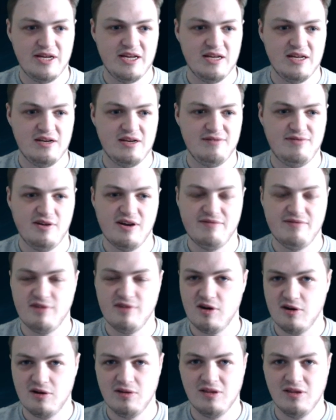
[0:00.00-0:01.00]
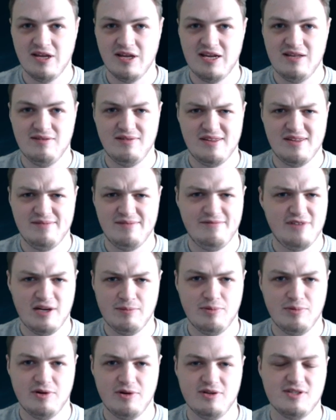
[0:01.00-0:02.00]
And if you have a hard lane, then
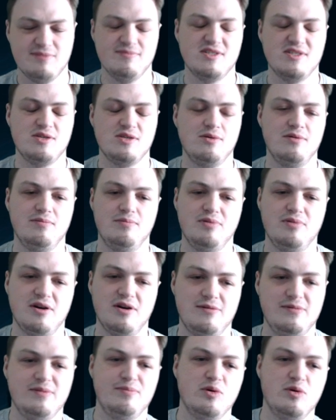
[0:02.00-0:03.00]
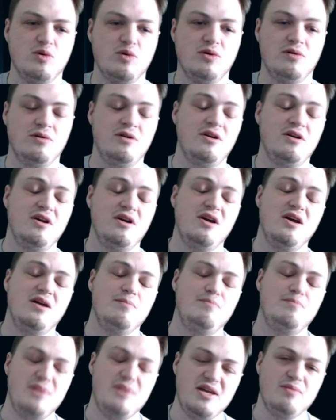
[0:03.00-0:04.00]
Vampirism is going to probably
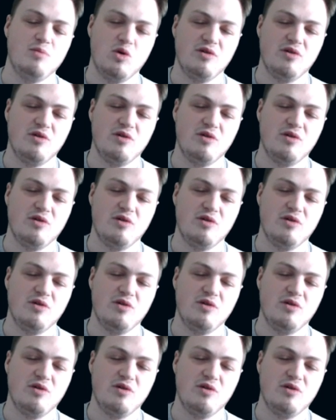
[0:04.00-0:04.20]
be more